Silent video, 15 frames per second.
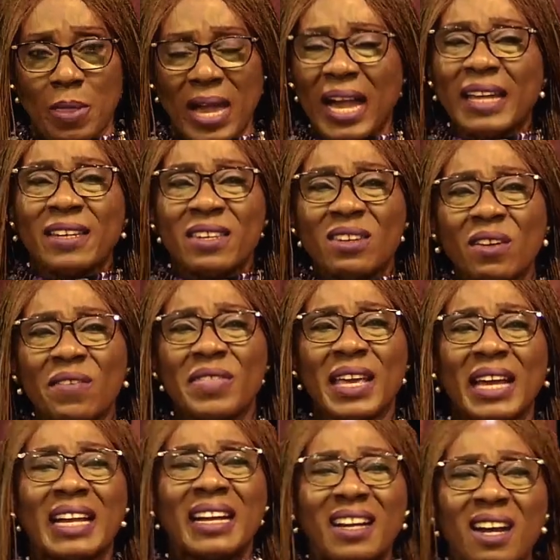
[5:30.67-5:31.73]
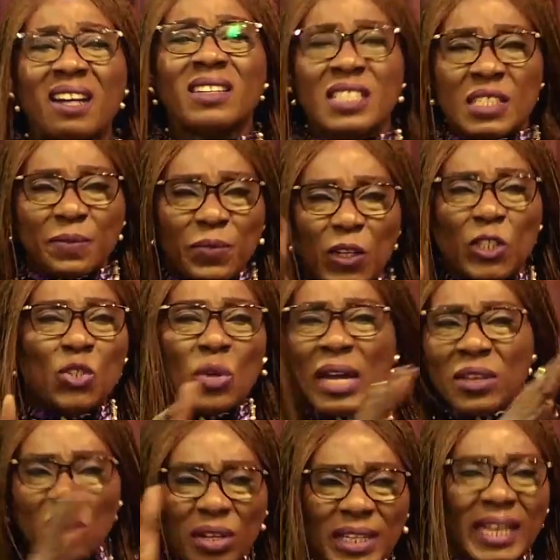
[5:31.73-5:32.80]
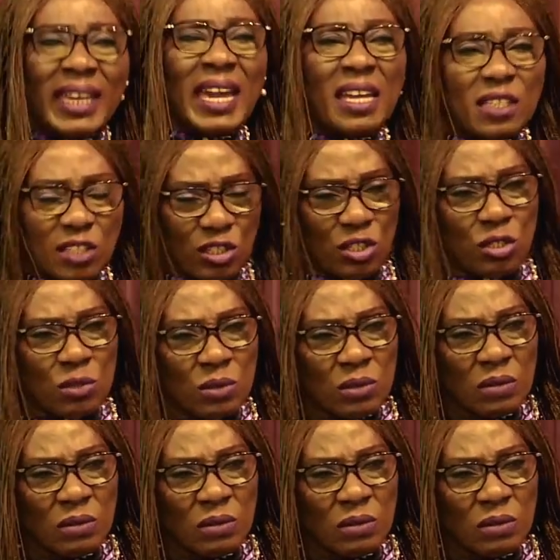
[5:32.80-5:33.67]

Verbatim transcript: And know that God is for you and not against you.